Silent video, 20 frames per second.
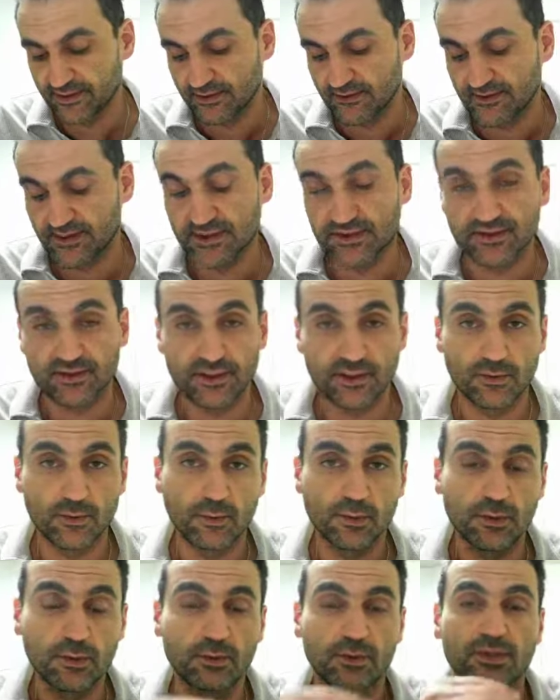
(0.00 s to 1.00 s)
eventually
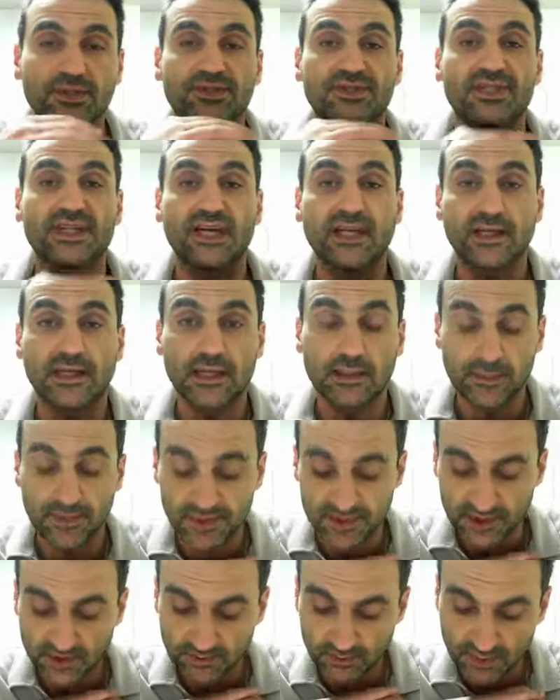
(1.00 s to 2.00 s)
Woolworths, starting up
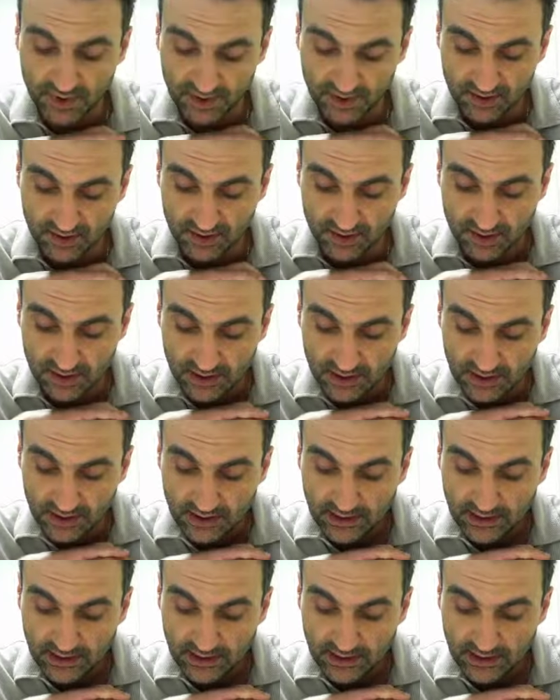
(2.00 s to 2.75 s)
his own business.